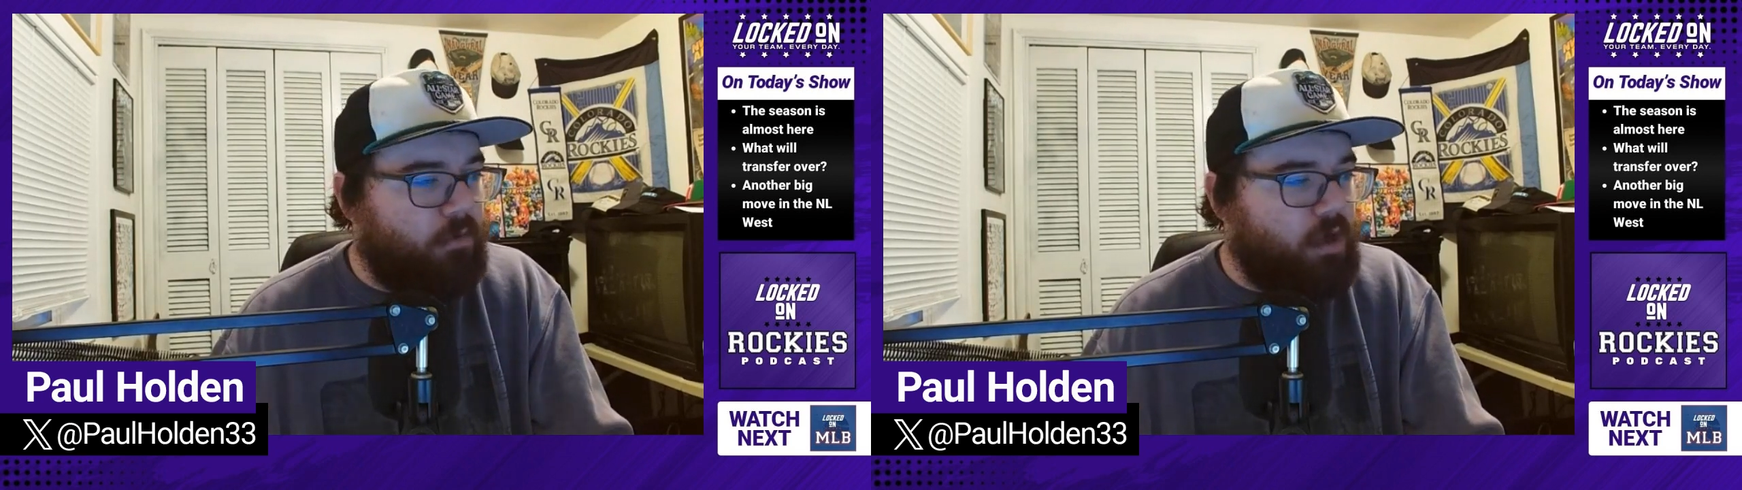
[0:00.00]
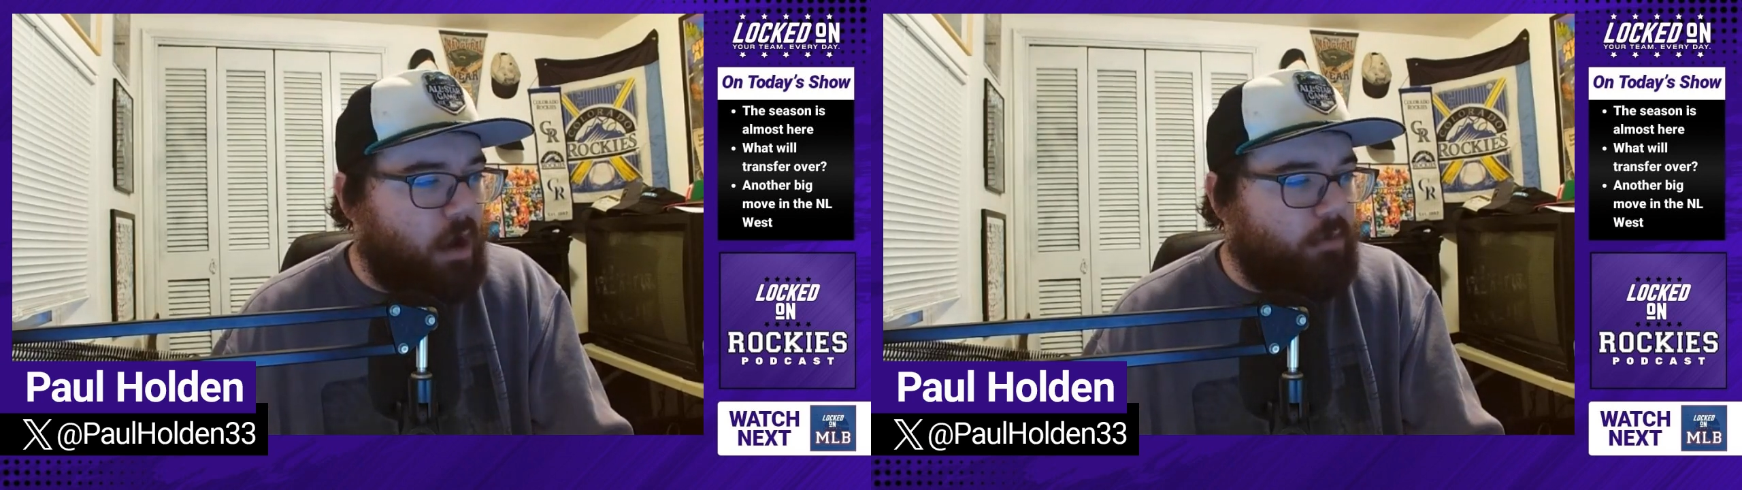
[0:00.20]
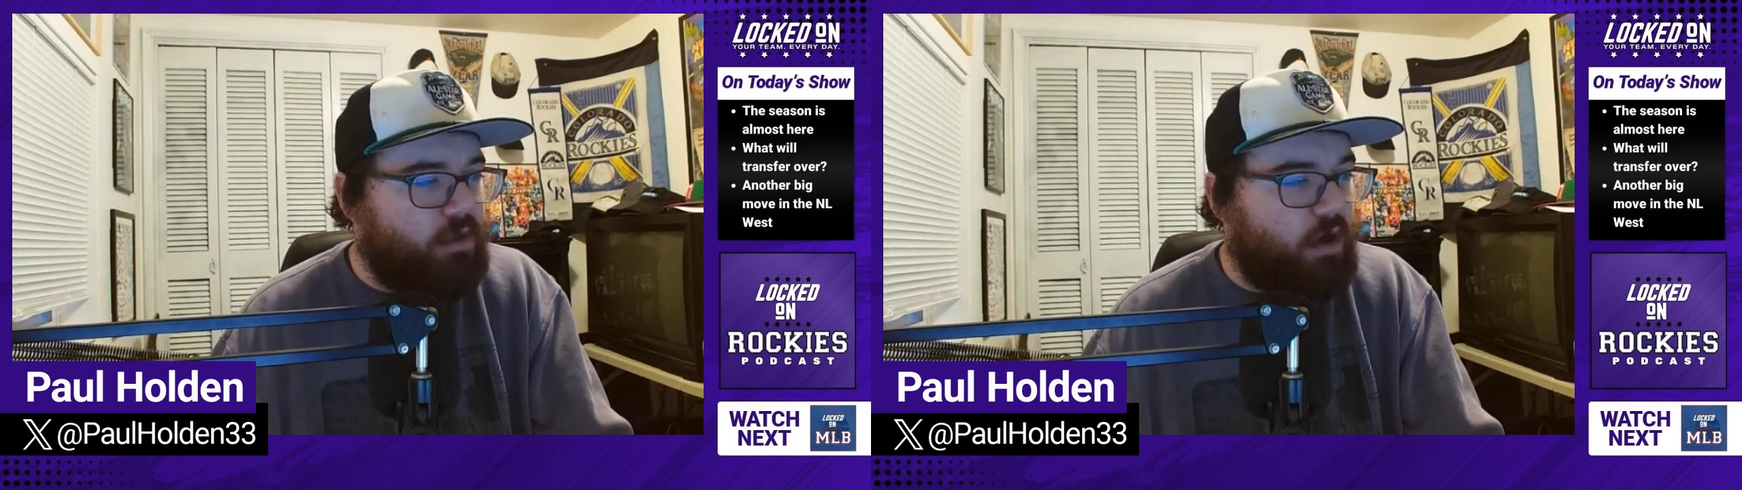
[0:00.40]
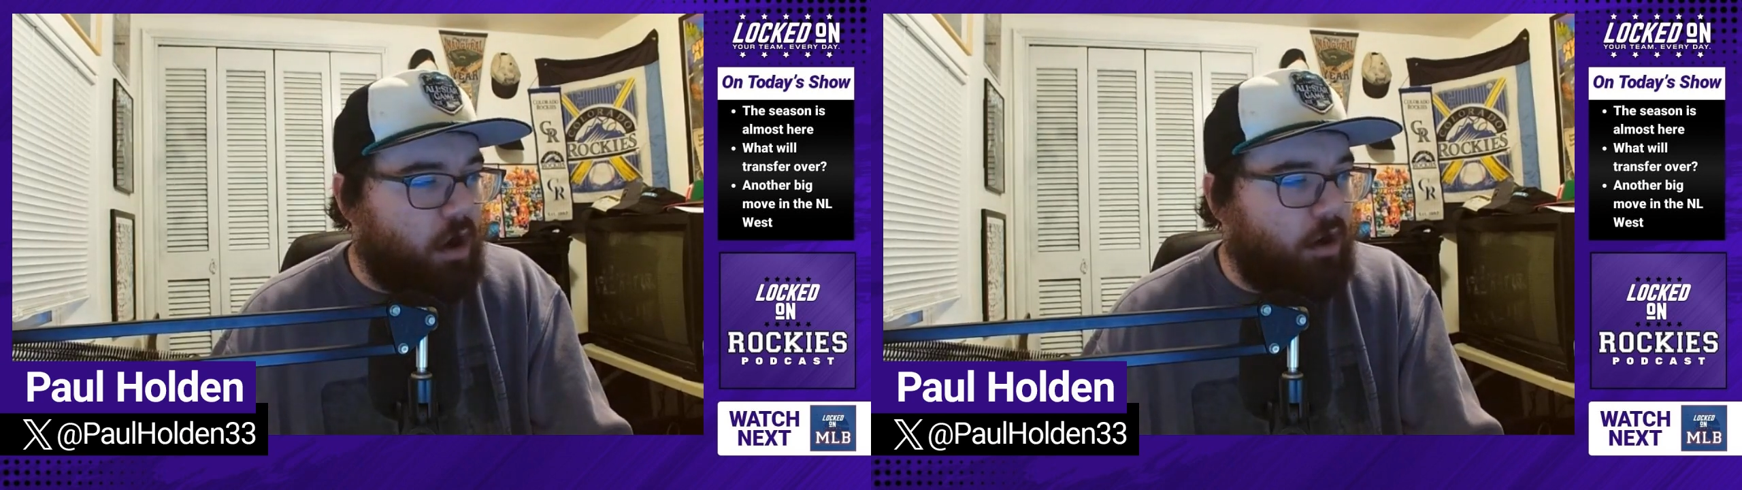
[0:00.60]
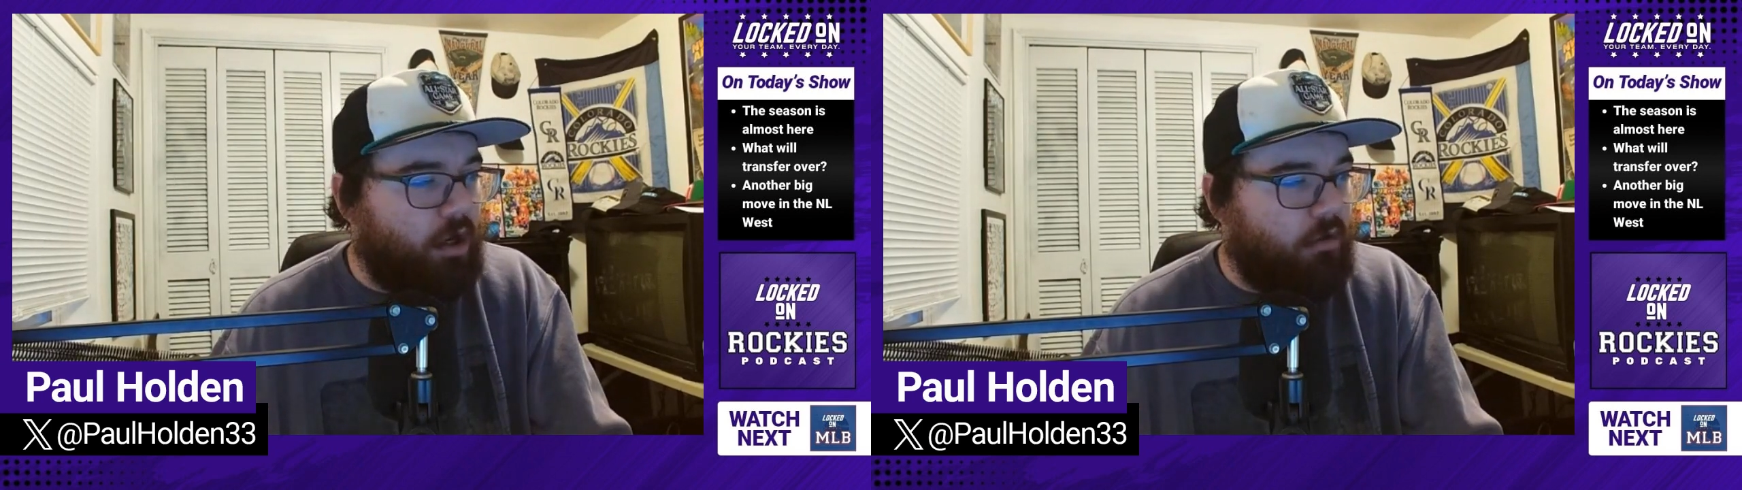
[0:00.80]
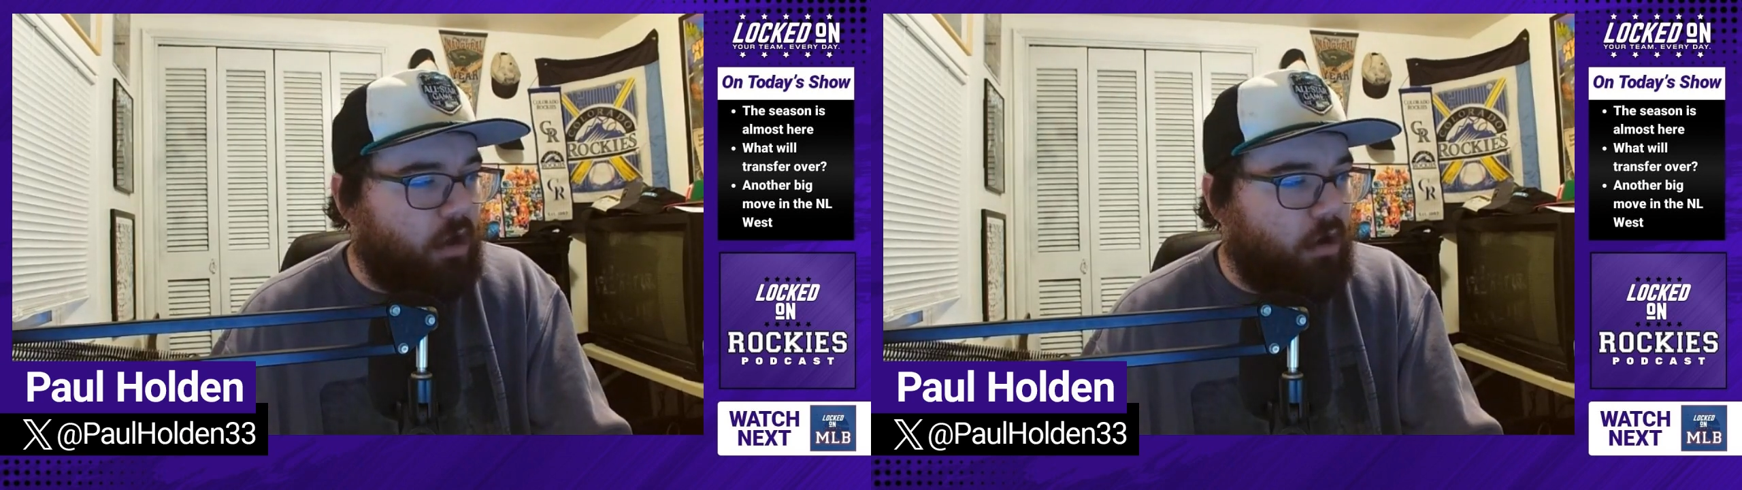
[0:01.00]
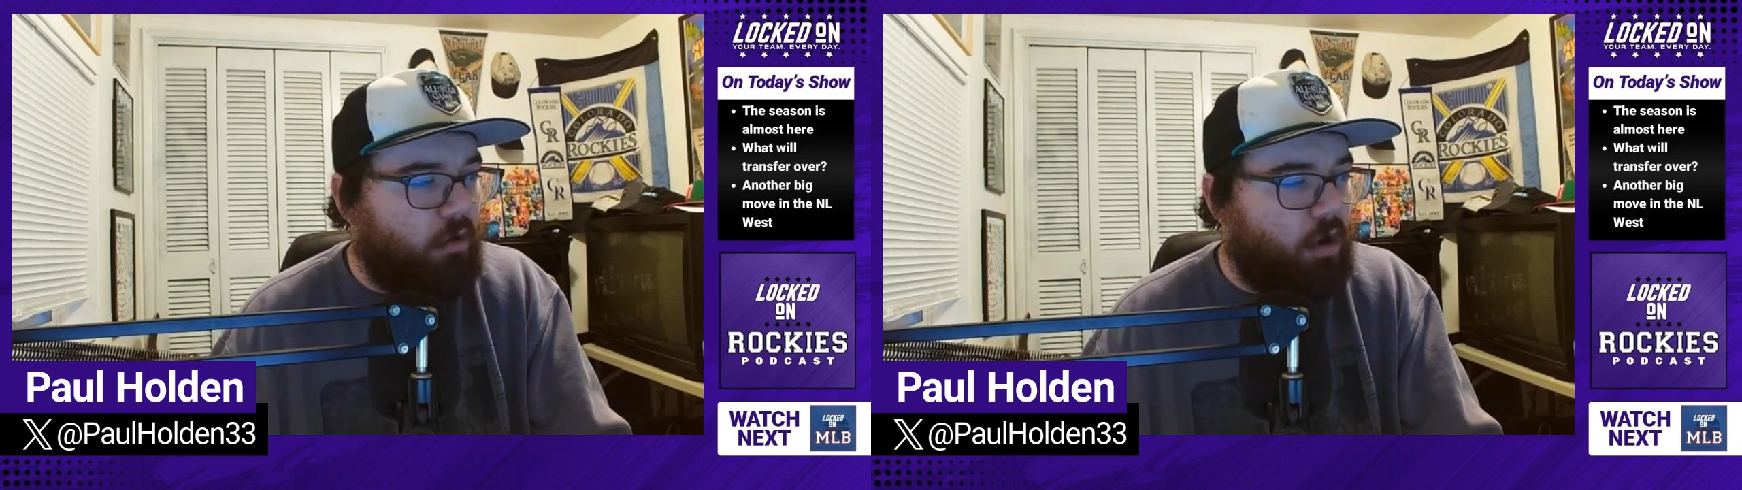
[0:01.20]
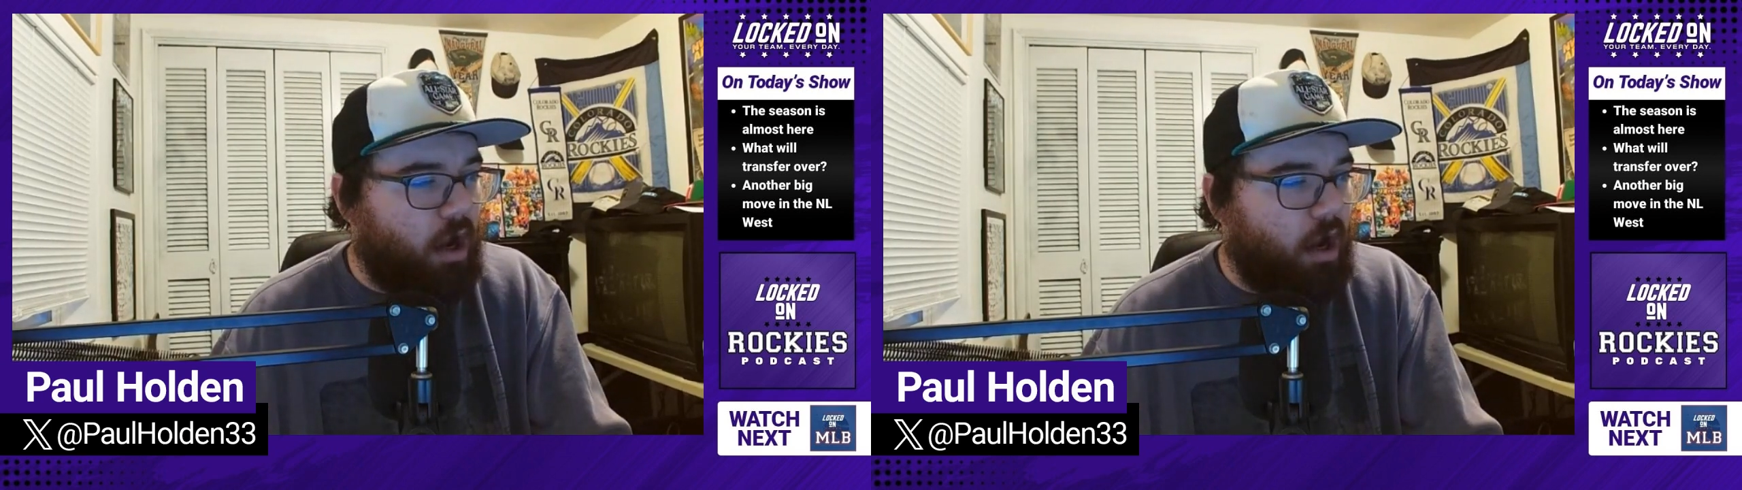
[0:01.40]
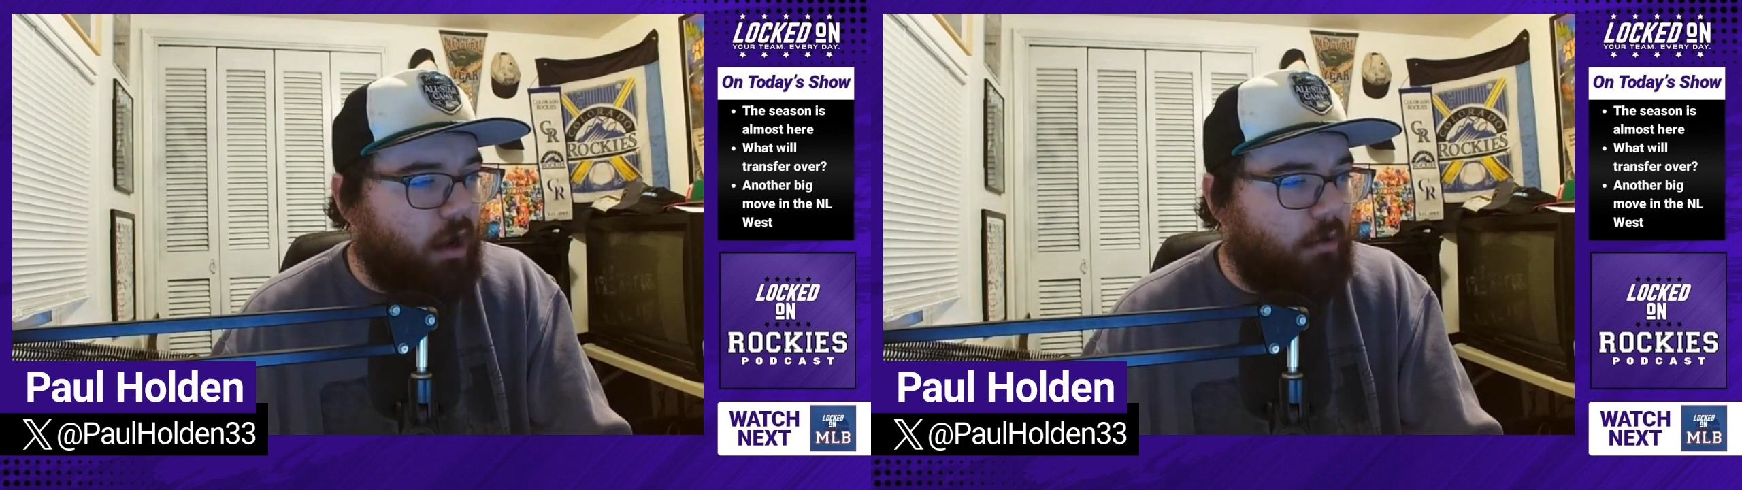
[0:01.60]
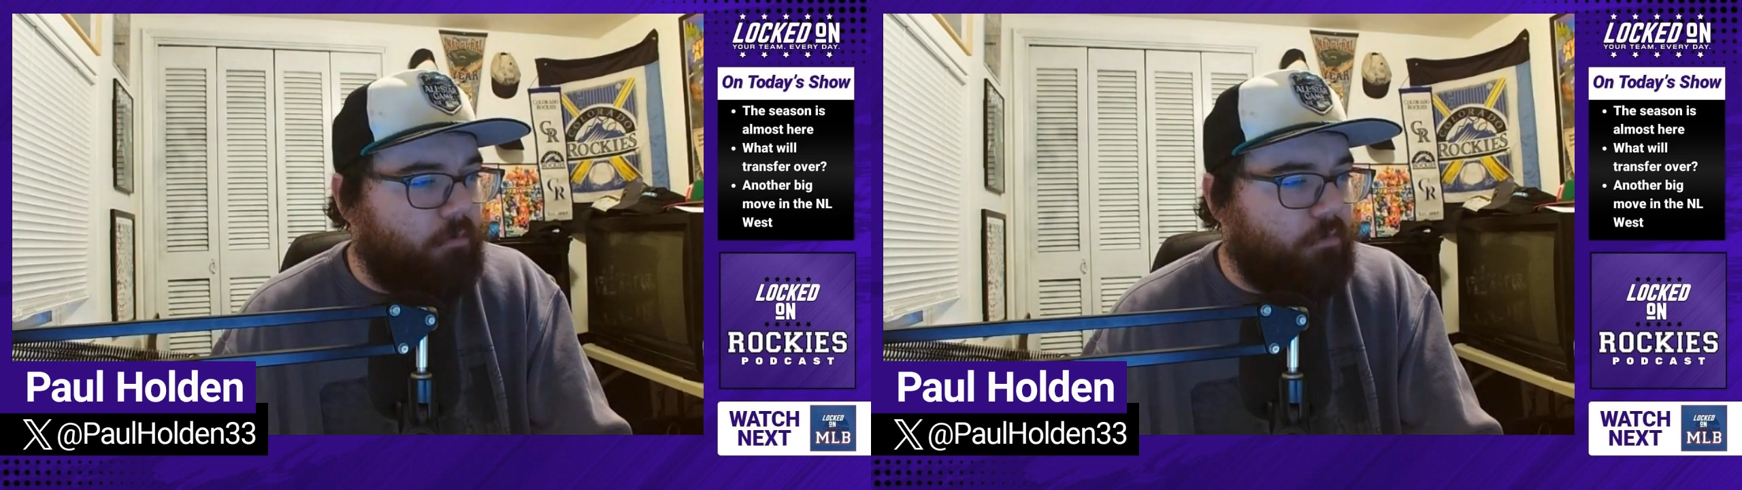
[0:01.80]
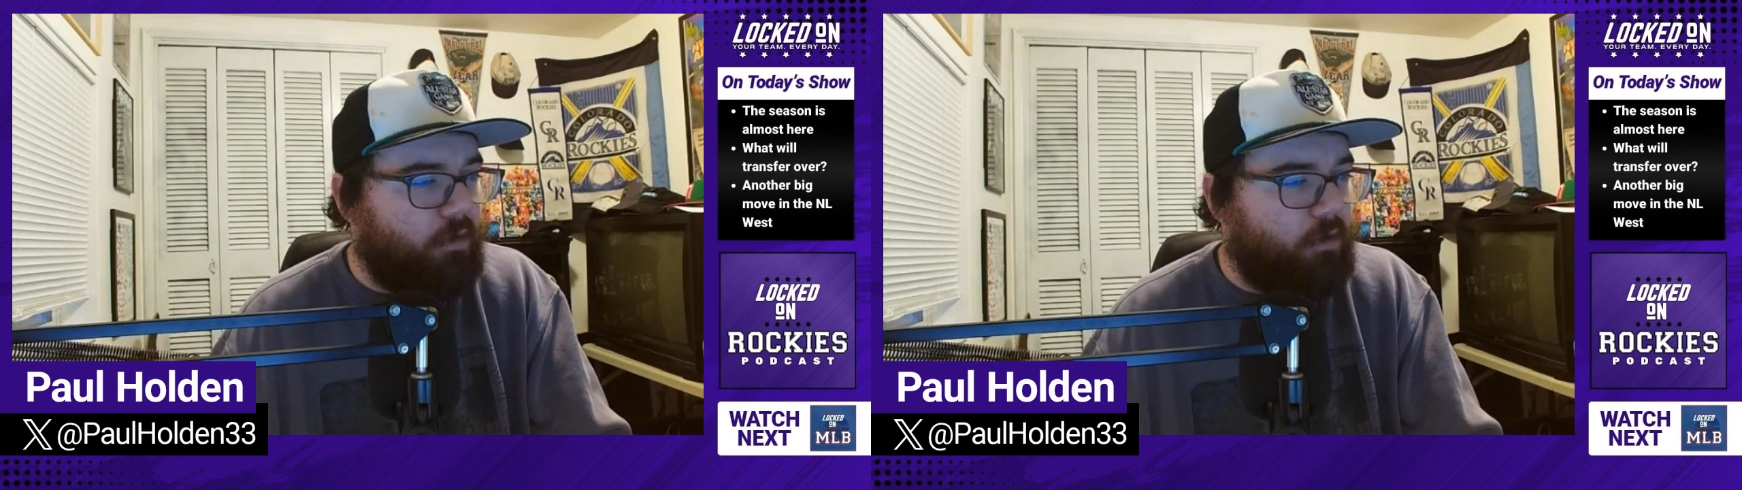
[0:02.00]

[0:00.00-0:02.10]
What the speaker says: Thomas Harding, though,